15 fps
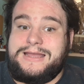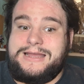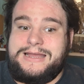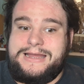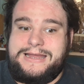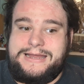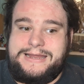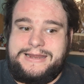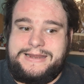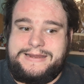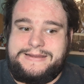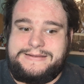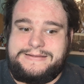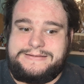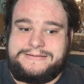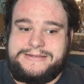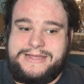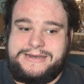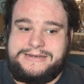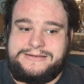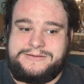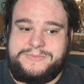and
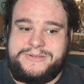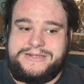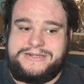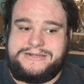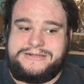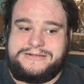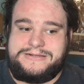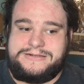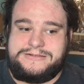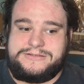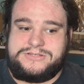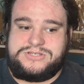then it'll be